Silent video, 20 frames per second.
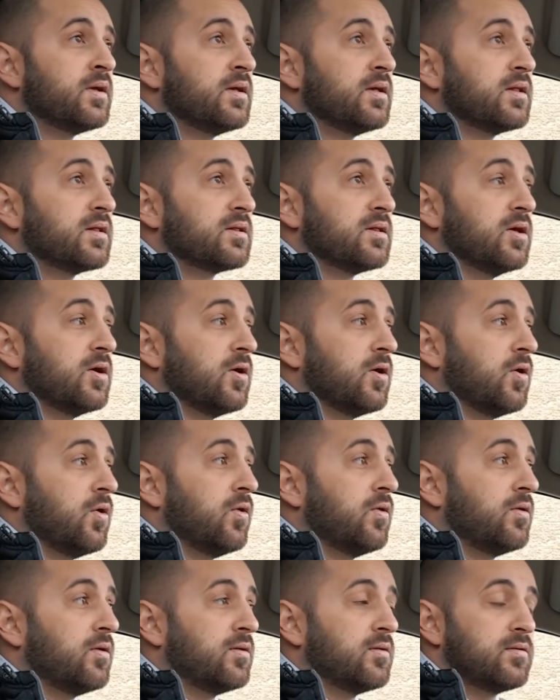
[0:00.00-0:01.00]

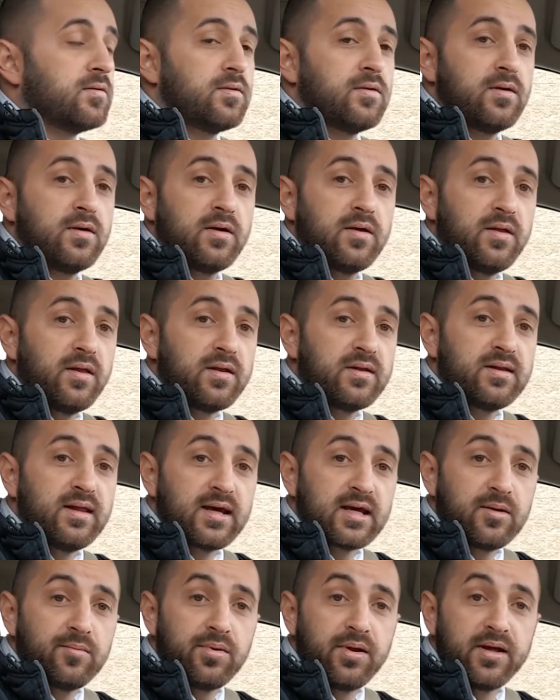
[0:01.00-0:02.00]
So the
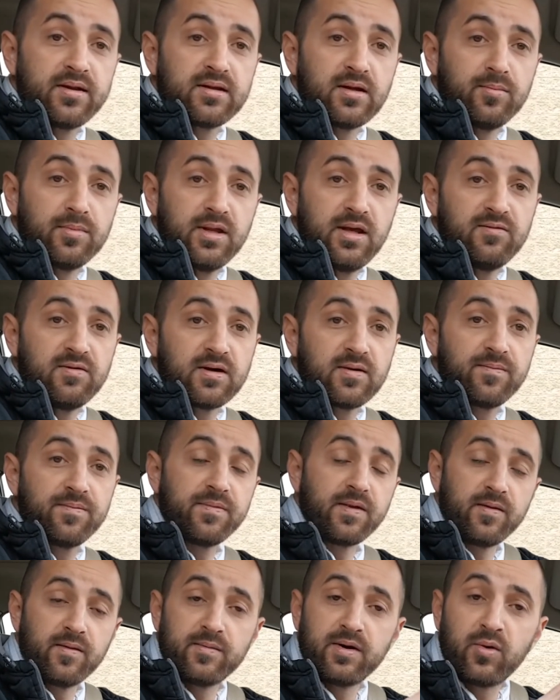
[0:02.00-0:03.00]
second place I'm living,
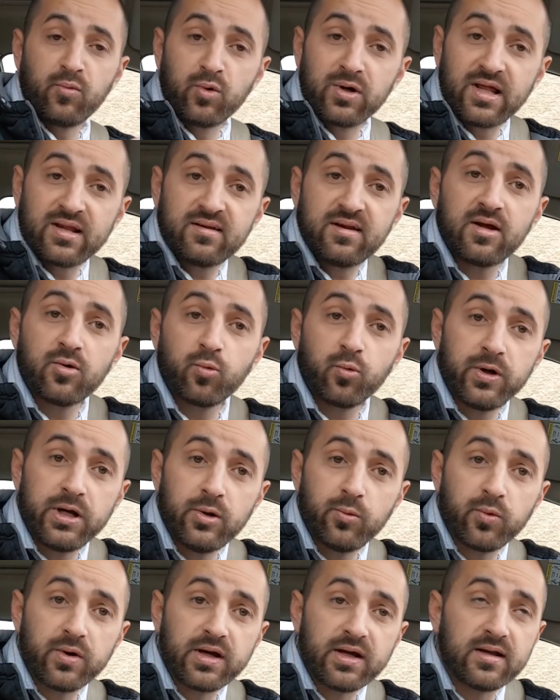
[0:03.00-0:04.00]
now when I say
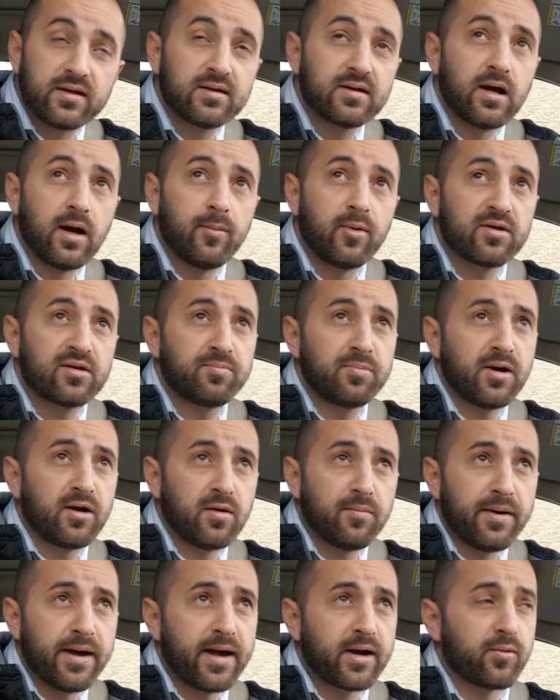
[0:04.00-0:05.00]
Riri's, I'm gonna spell
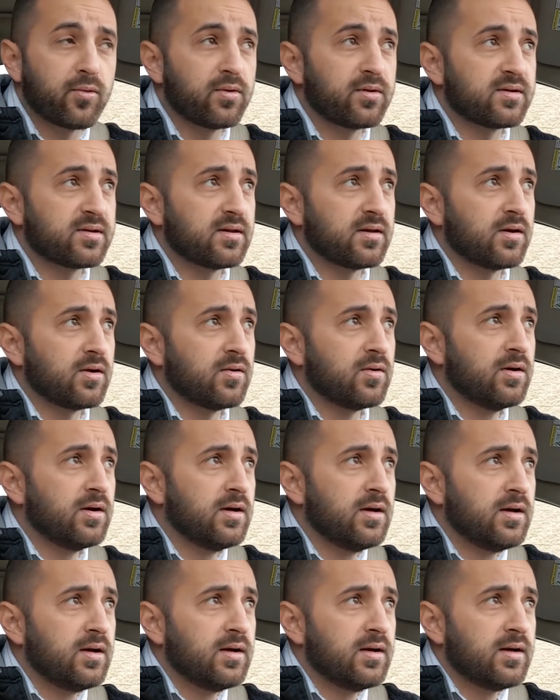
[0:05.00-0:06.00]
it backwards so
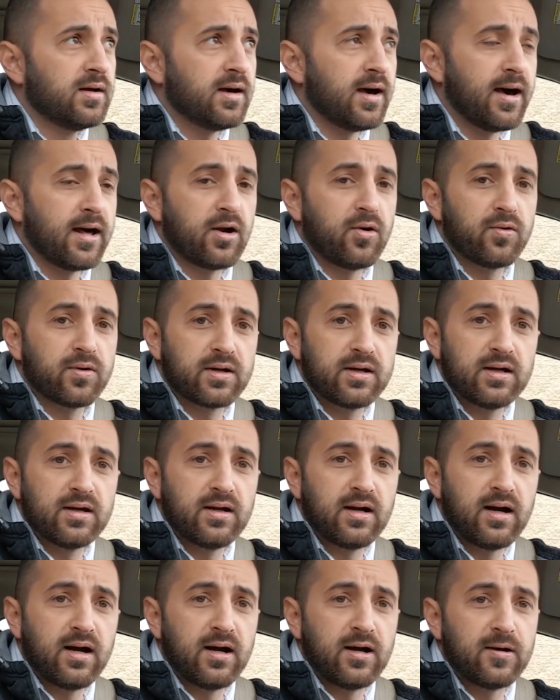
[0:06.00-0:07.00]
I don't get
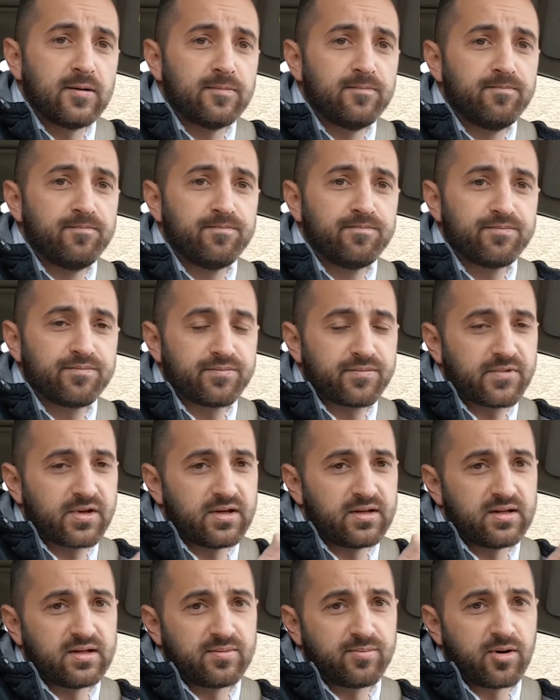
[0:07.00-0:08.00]

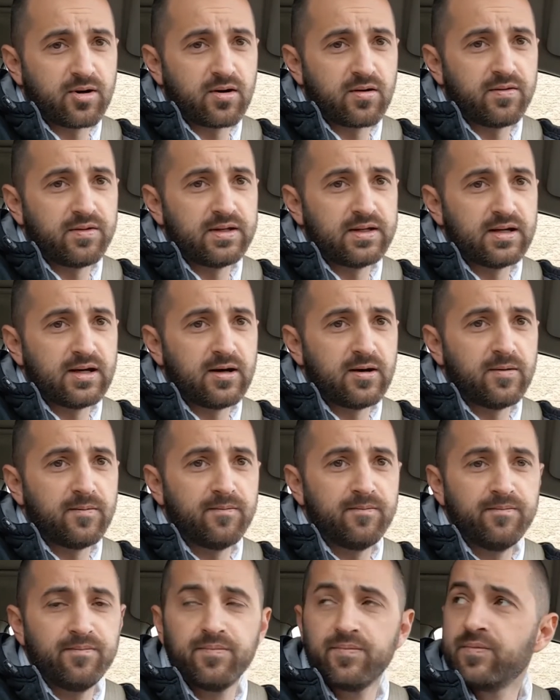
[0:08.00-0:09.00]
because it's part of the